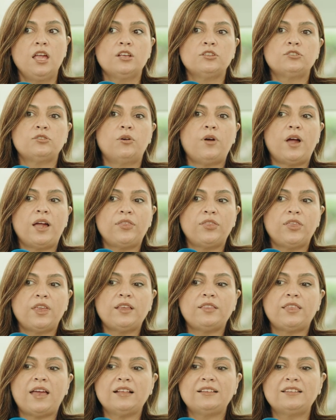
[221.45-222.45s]
So I
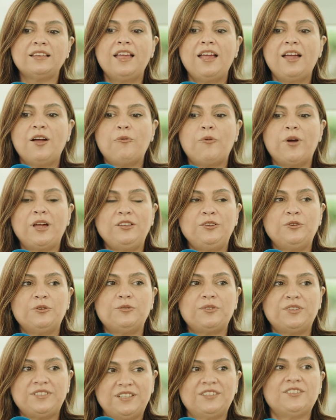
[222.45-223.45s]
think that when
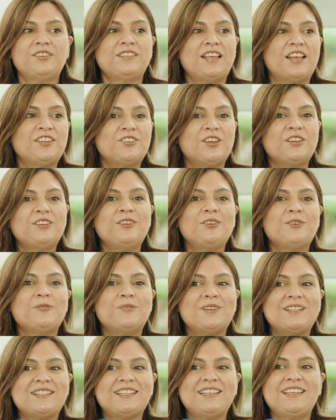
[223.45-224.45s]
you see the session, you
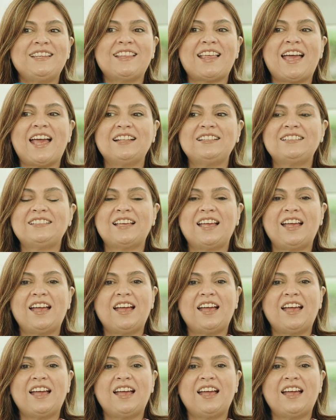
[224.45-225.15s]
will see that